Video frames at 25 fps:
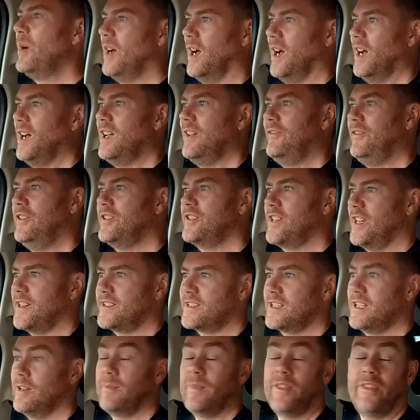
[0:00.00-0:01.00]
But if you
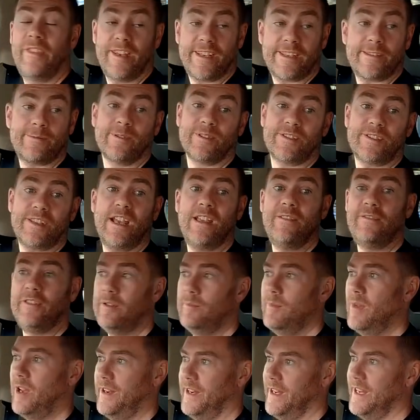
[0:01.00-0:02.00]
said to them, "This will save
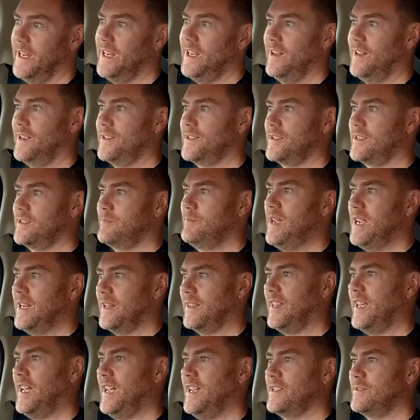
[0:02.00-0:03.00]
you money," I
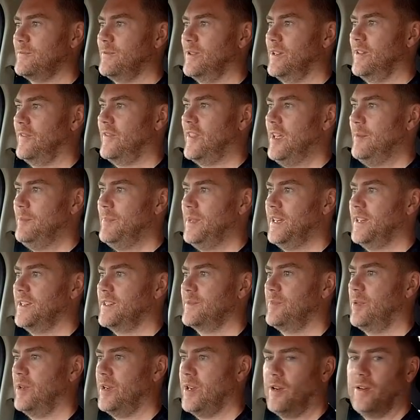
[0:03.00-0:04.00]
suspect that is one of their
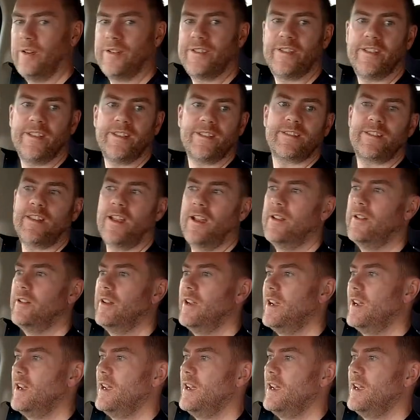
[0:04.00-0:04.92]
biggest priorities. So.